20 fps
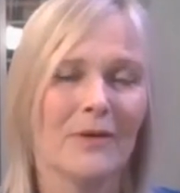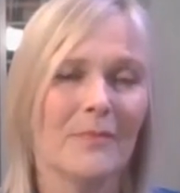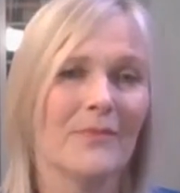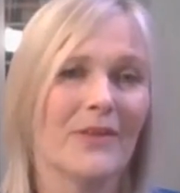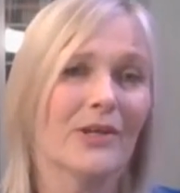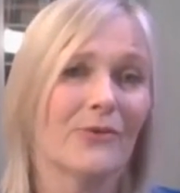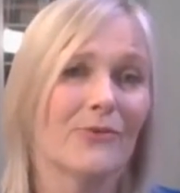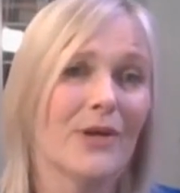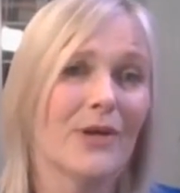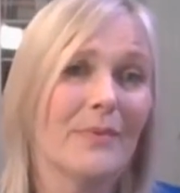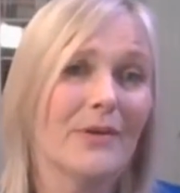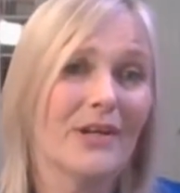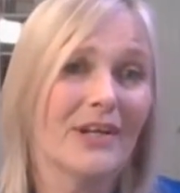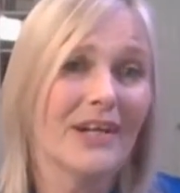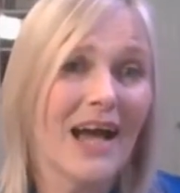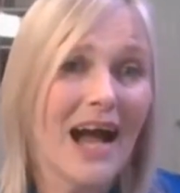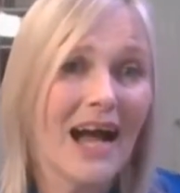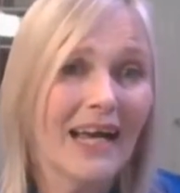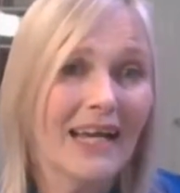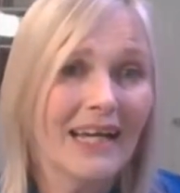the
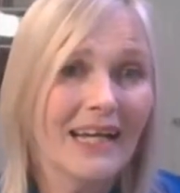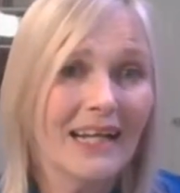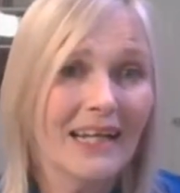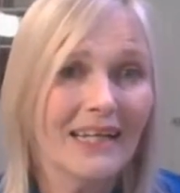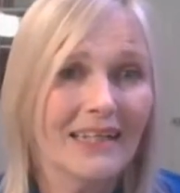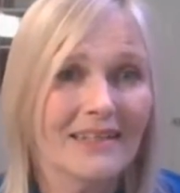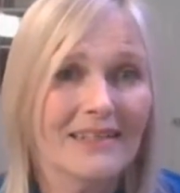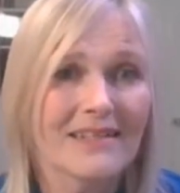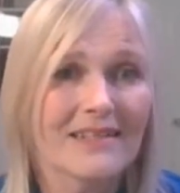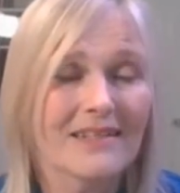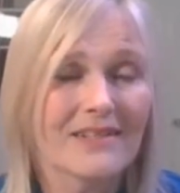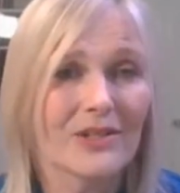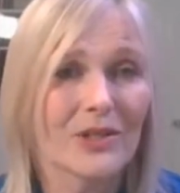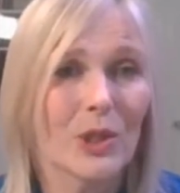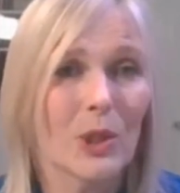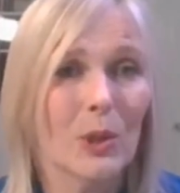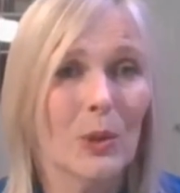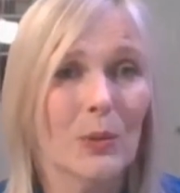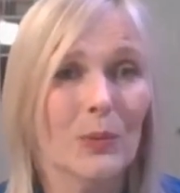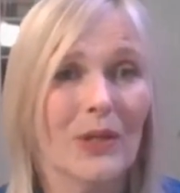Caribbean islands. They
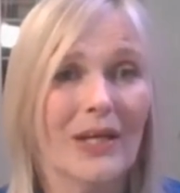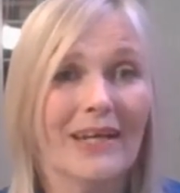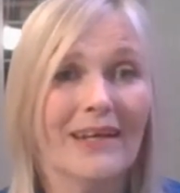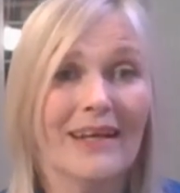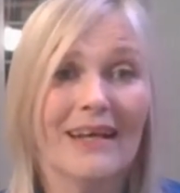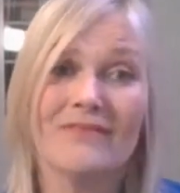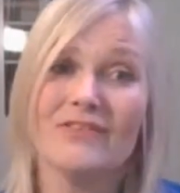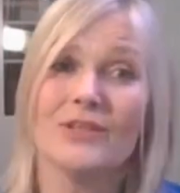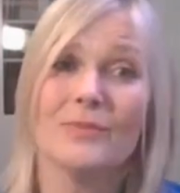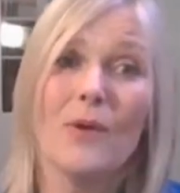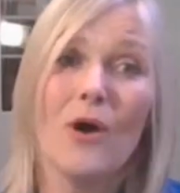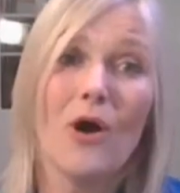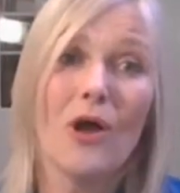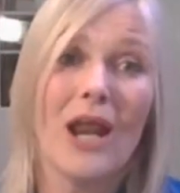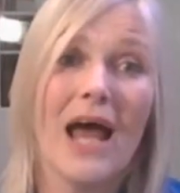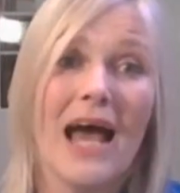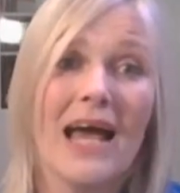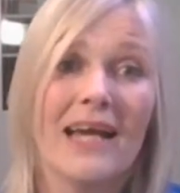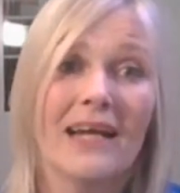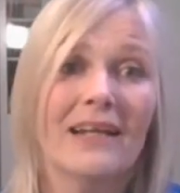have small
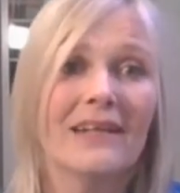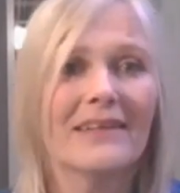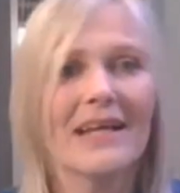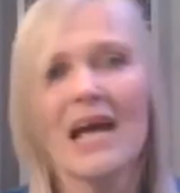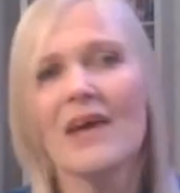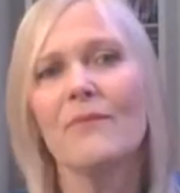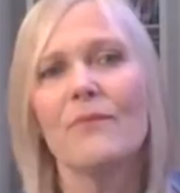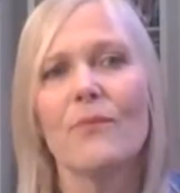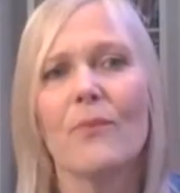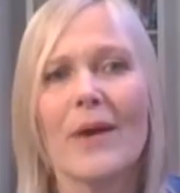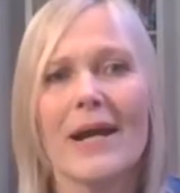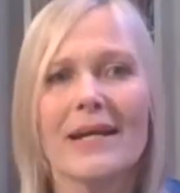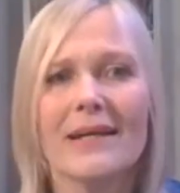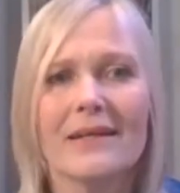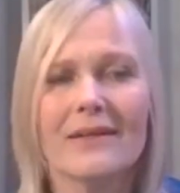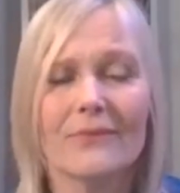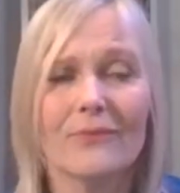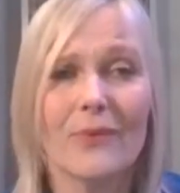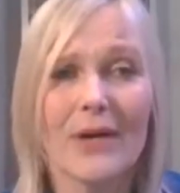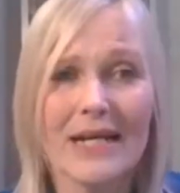islands, they have
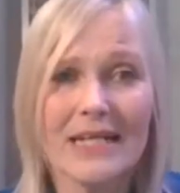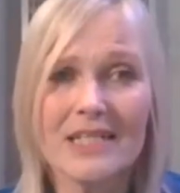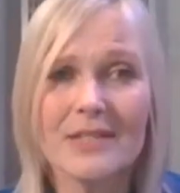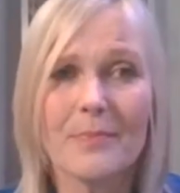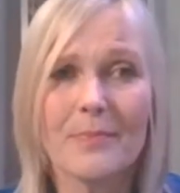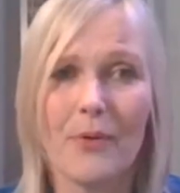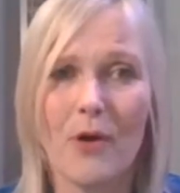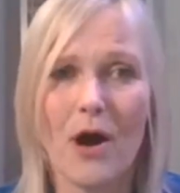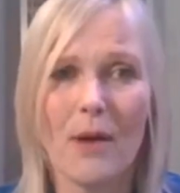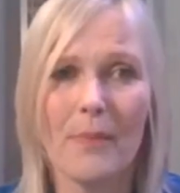waste